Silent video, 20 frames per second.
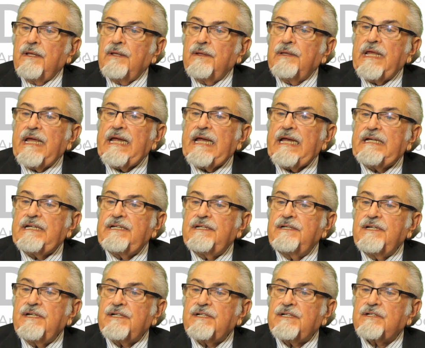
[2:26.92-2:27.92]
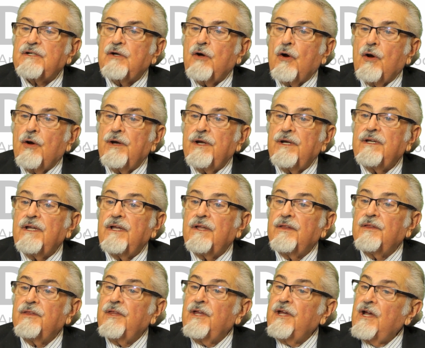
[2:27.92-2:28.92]
they discarded
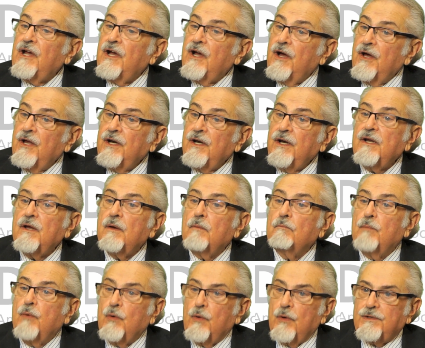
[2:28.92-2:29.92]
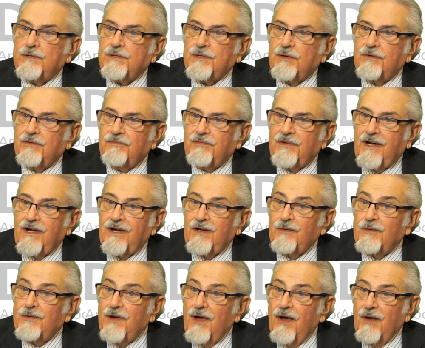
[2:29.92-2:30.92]
the unboard certified
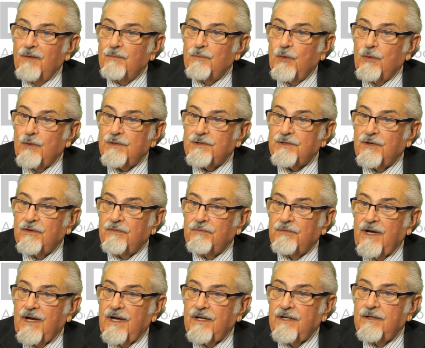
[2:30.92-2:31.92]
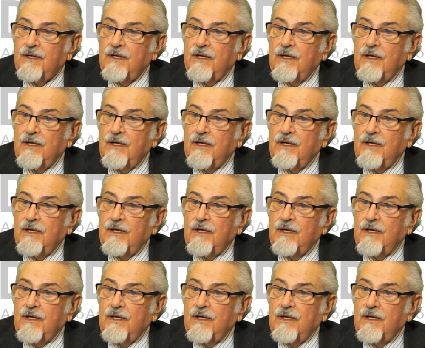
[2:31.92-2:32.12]
or non-board certified,